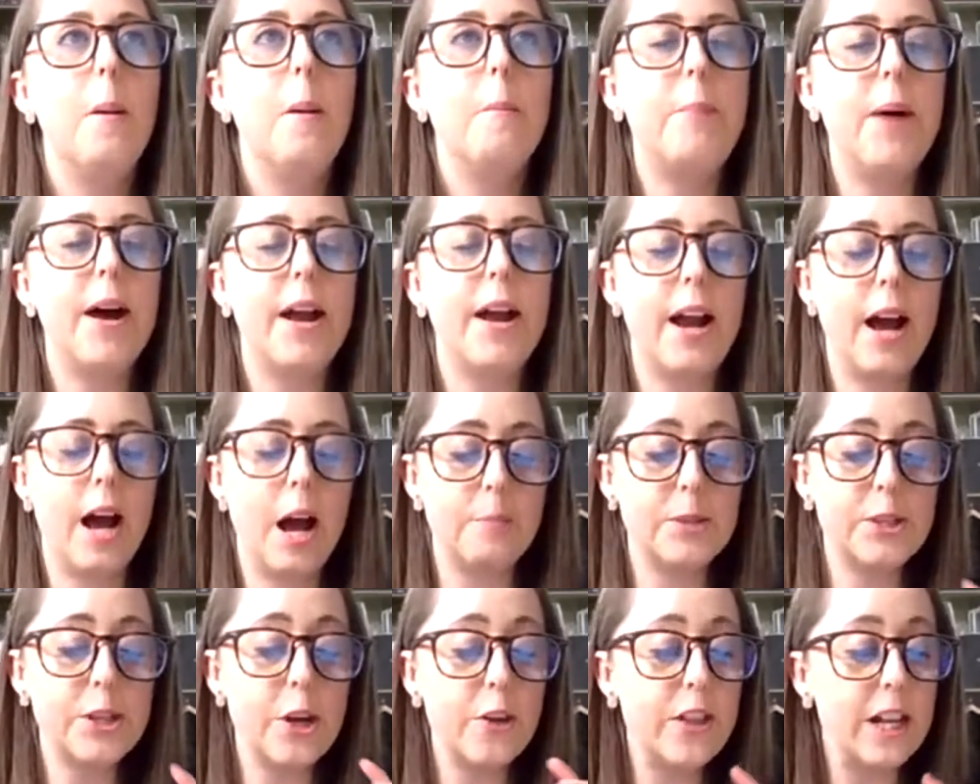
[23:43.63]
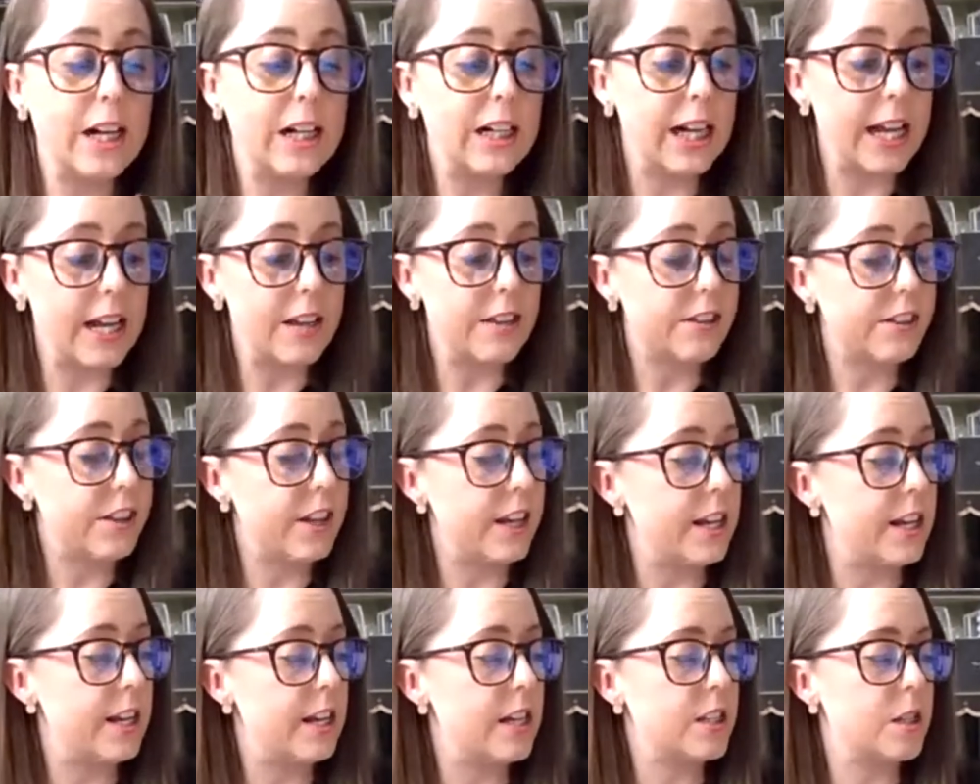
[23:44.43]
But so the length
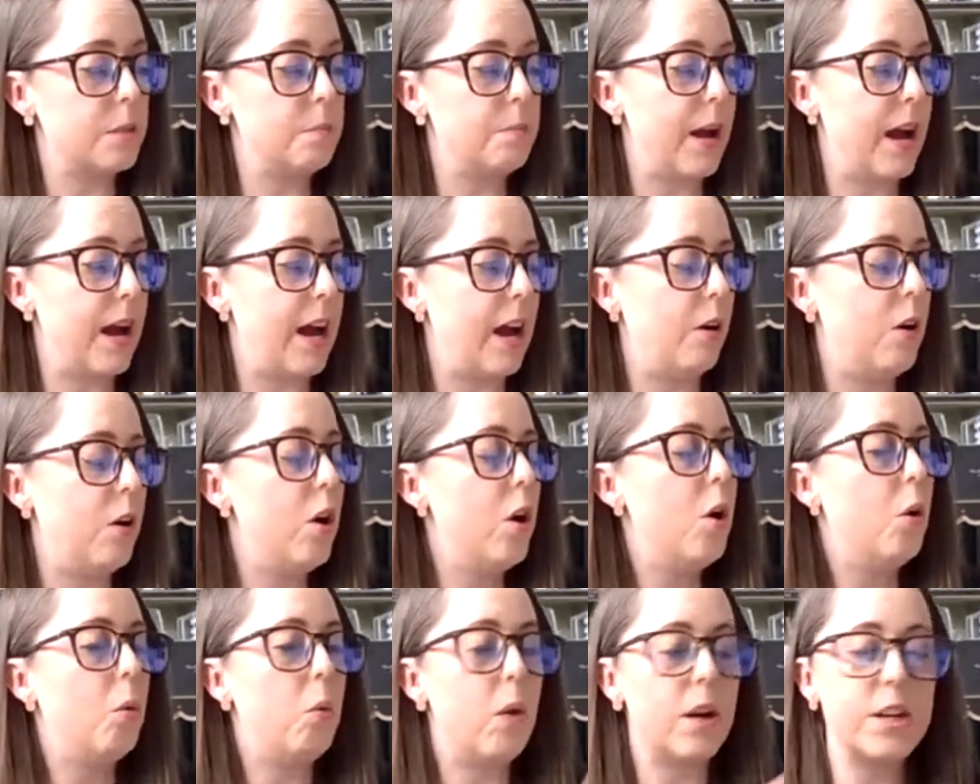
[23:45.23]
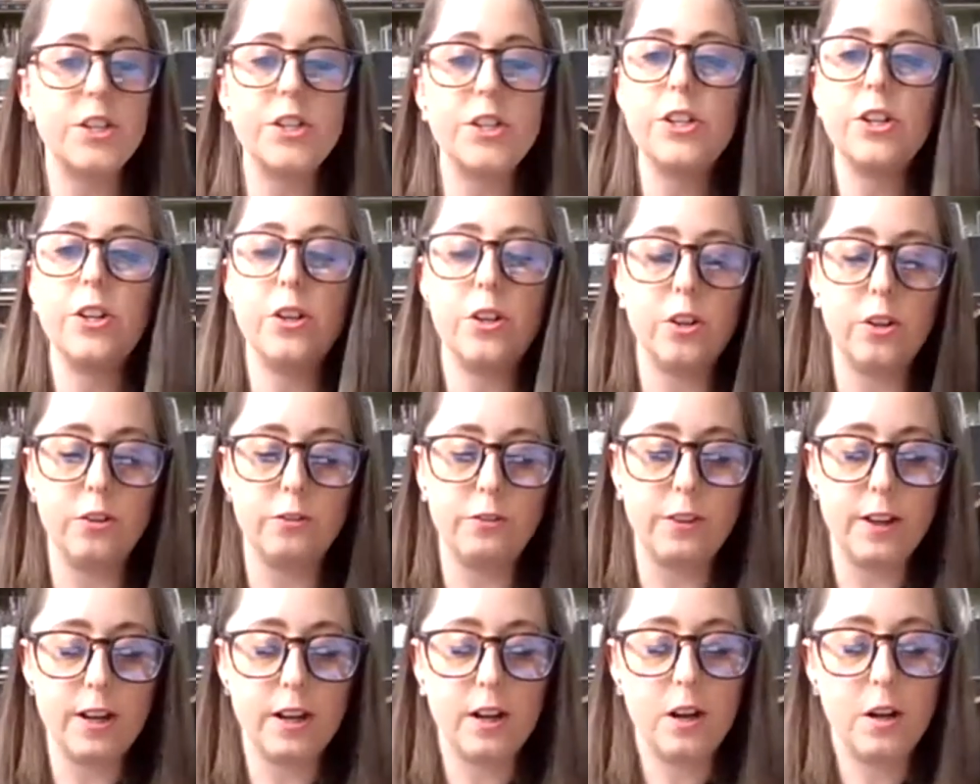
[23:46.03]
is about, once
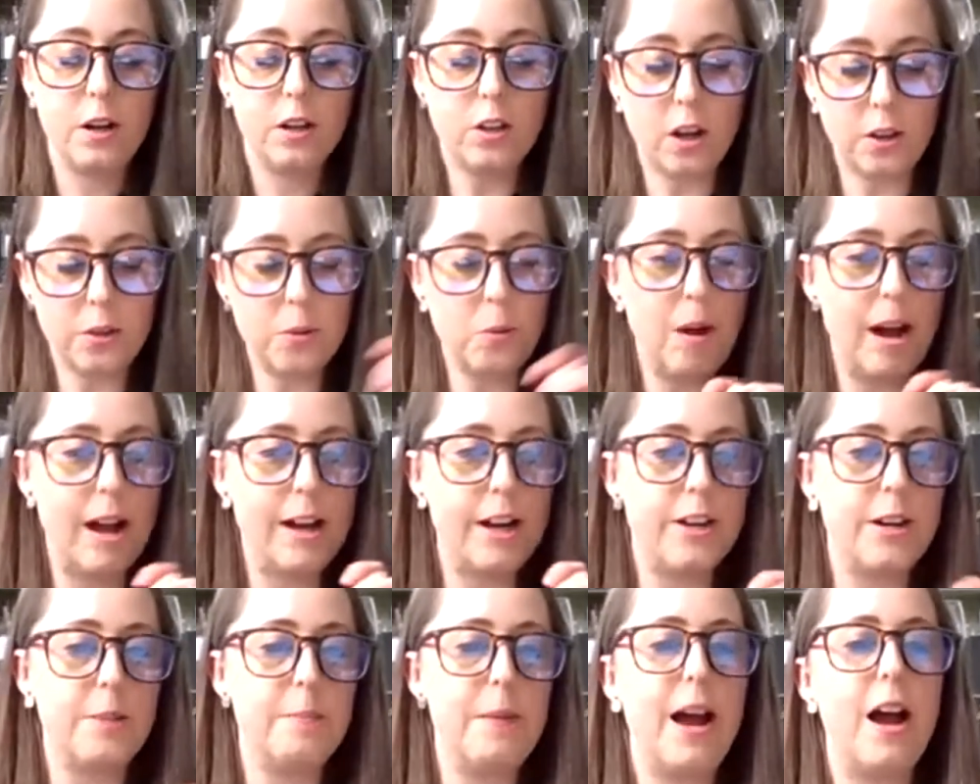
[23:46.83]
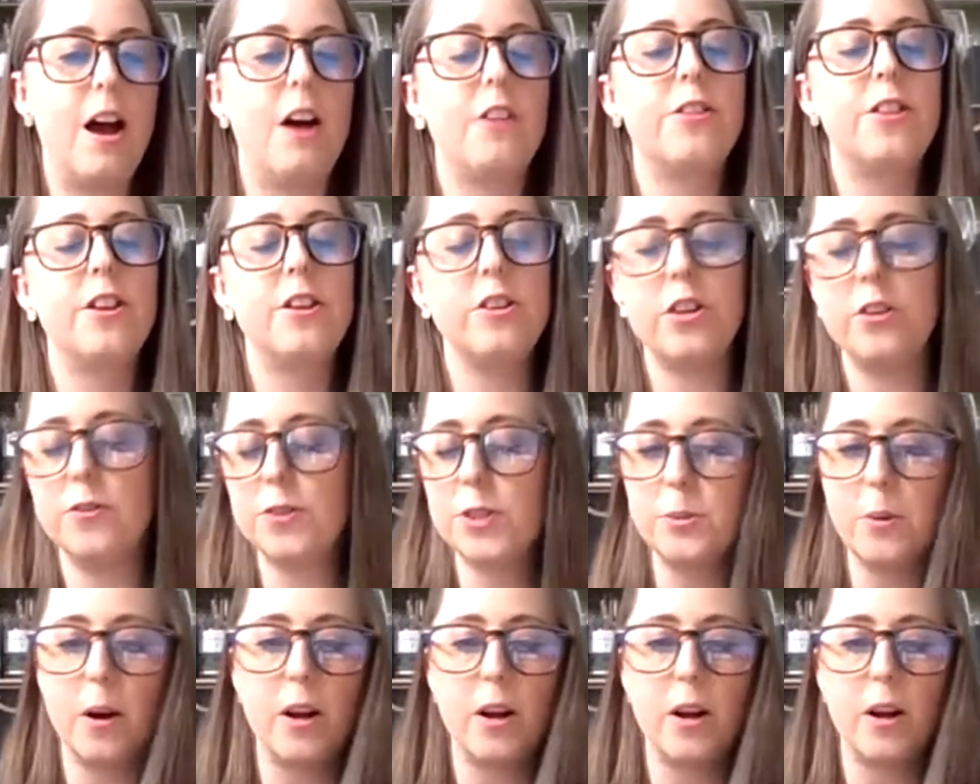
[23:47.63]
you've got the wine in your mouth and you've
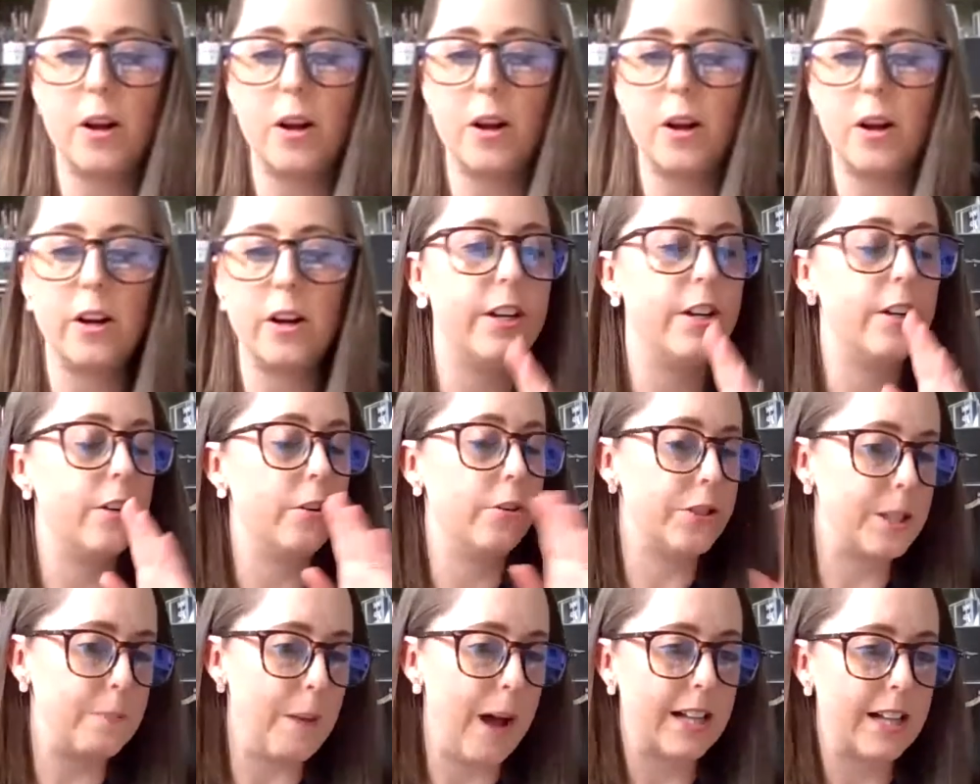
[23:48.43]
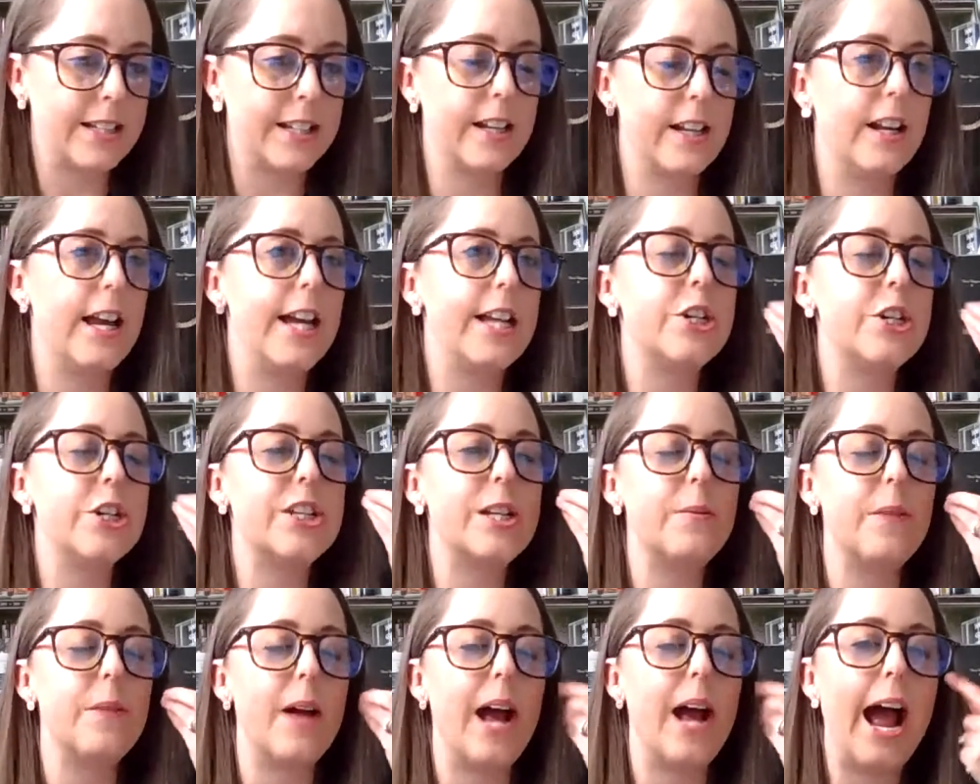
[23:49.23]
swallowed it or spat it, it's just
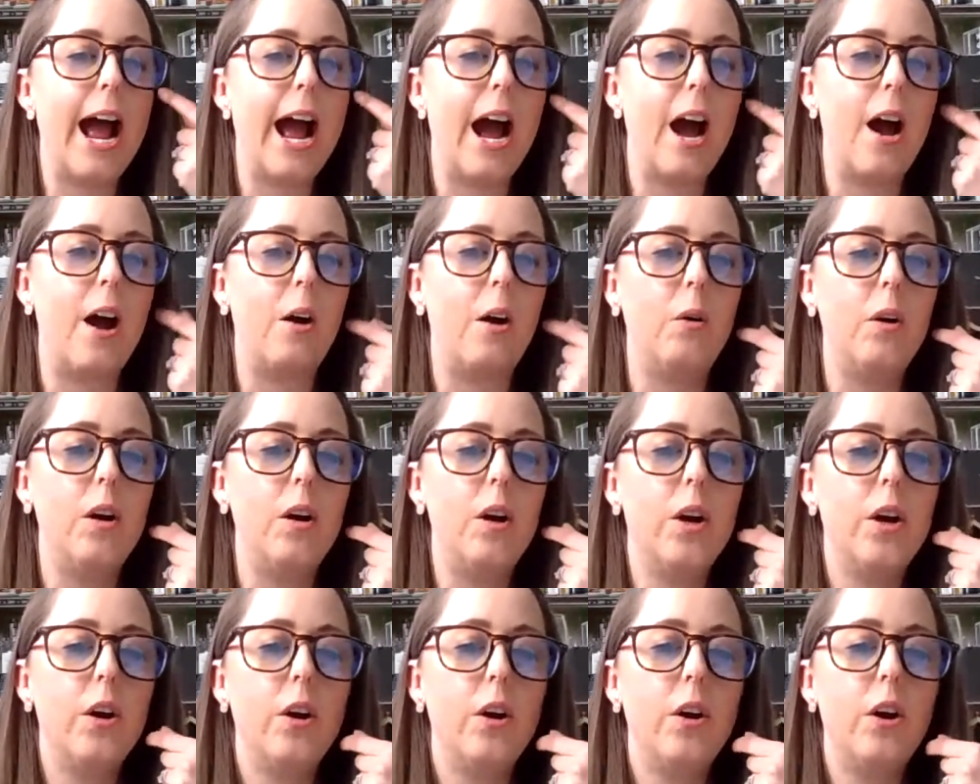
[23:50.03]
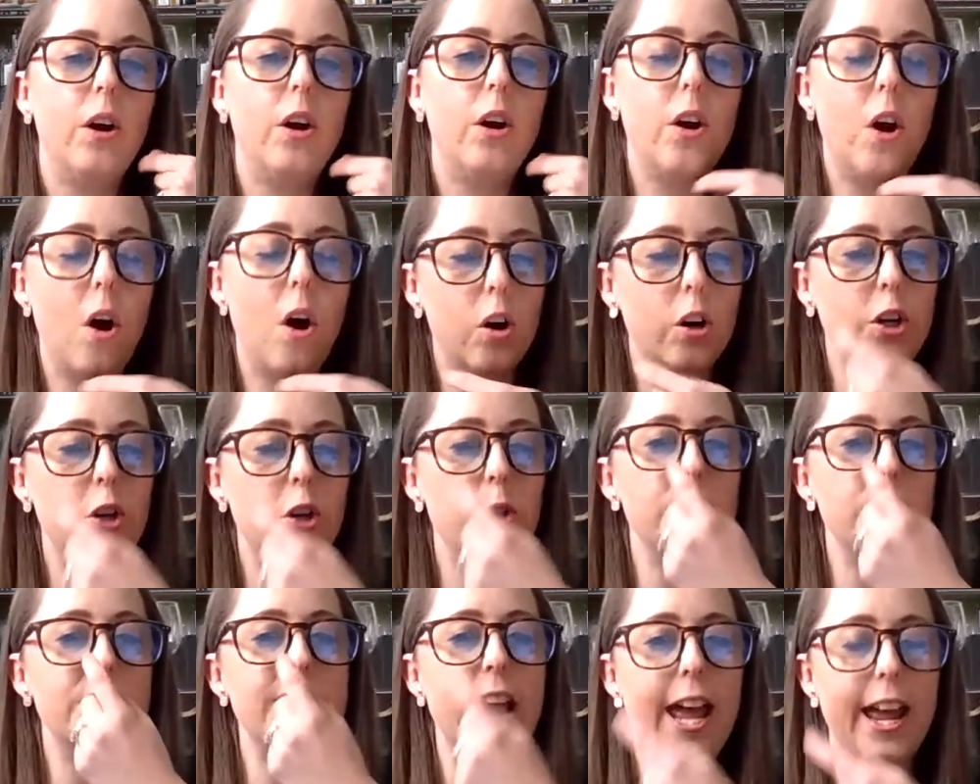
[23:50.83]
about how long
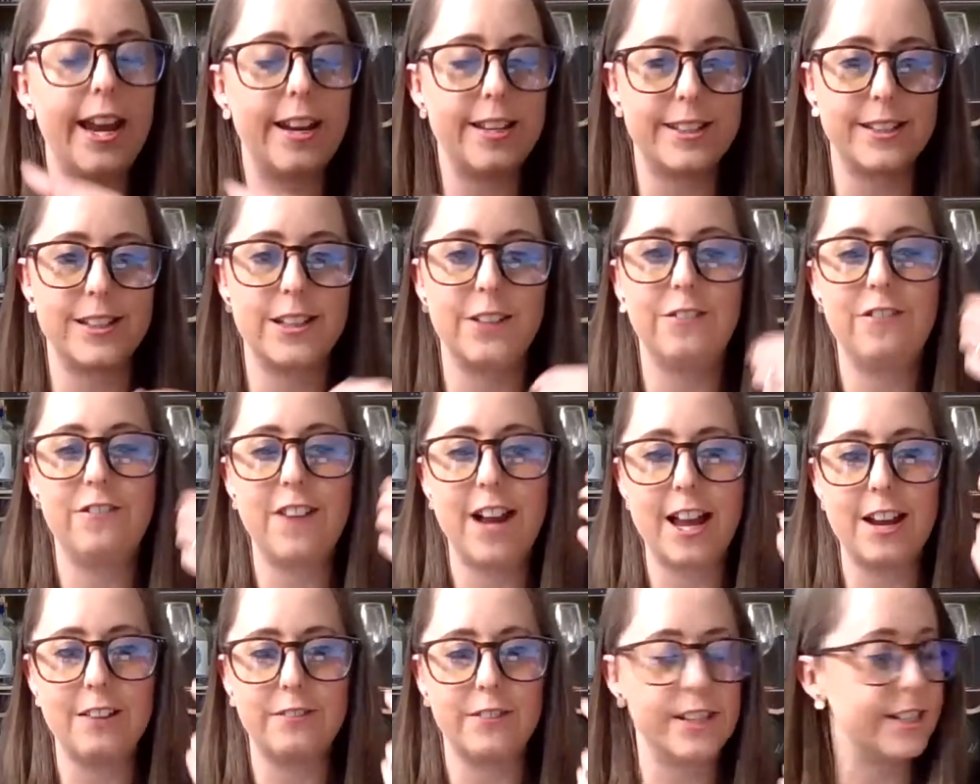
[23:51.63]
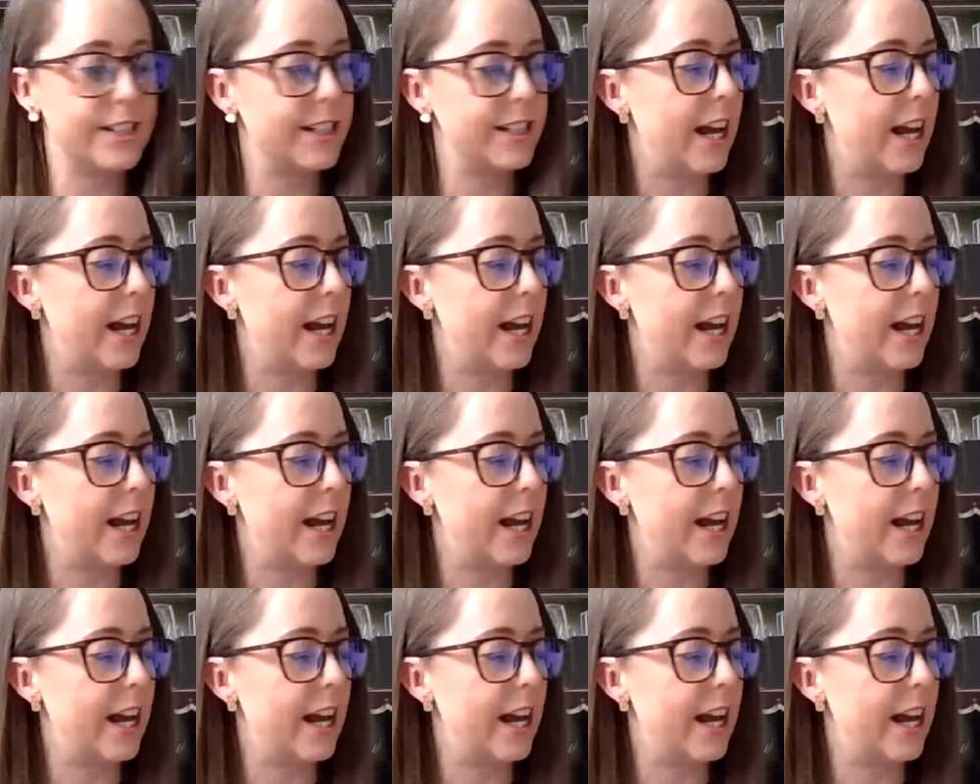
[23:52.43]
you taste the flavors.